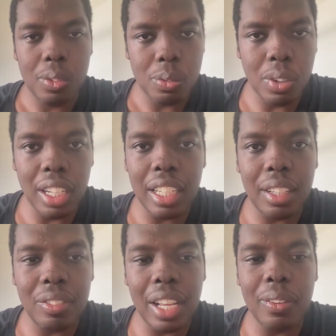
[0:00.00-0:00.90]
Really,
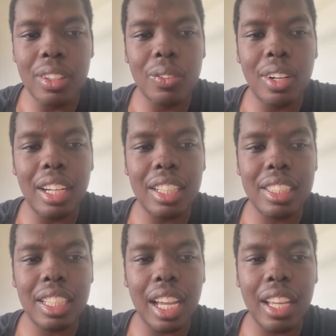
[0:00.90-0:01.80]
if they would have won
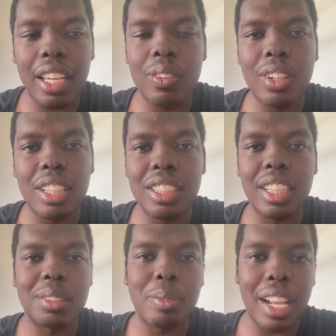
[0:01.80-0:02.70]
this game, it would have
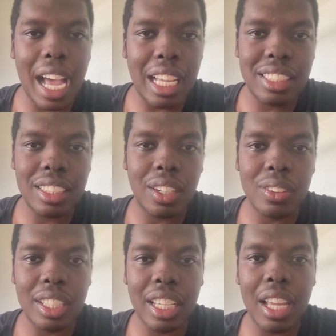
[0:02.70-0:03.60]
just been icing
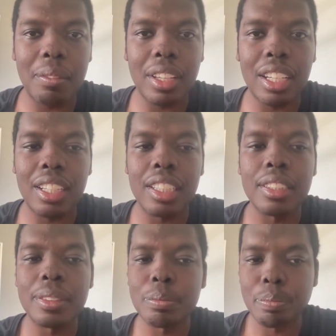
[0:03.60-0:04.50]
on the cake
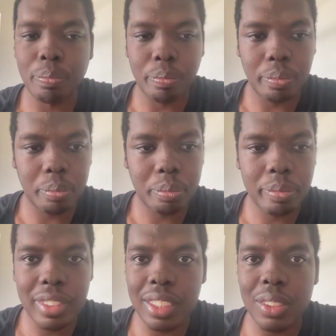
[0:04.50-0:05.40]
because
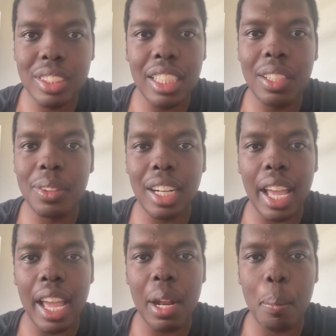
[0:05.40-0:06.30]
you still would have
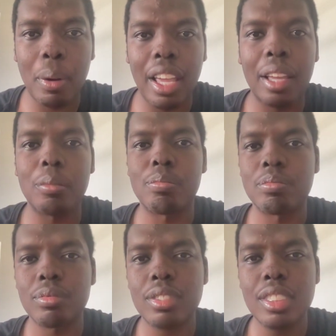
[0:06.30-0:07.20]
had to play
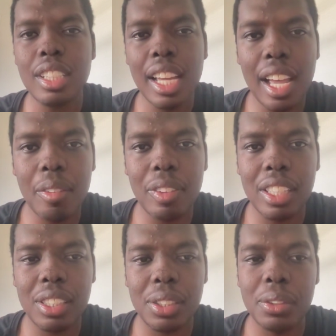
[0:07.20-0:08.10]

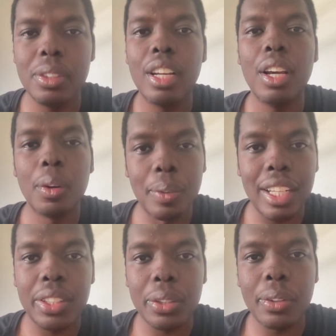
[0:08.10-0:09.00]
FSU,
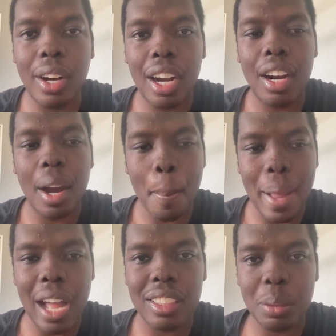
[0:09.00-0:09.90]
which you are
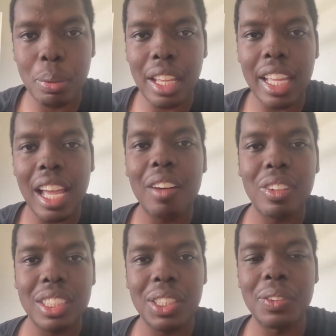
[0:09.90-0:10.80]
about to play
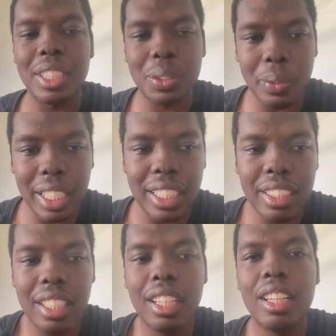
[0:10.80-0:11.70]
FSU this
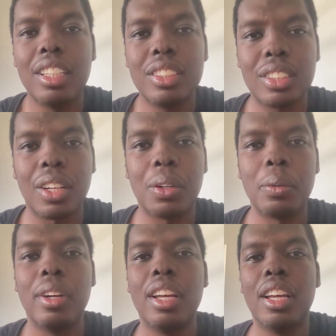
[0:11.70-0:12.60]
week.
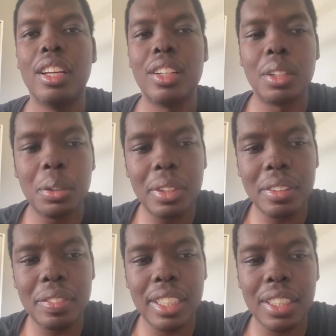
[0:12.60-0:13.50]
So
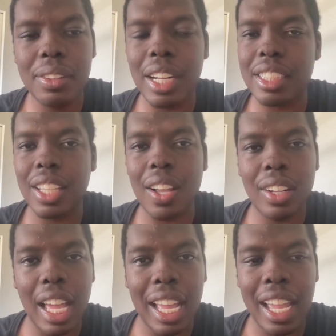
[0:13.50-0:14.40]
Louisville, that's
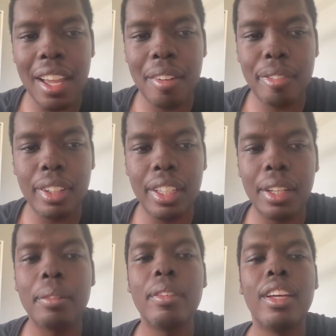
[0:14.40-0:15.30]
all I have for
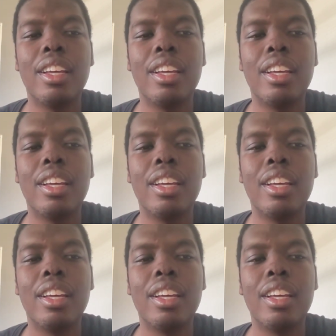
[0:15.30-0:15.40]
them.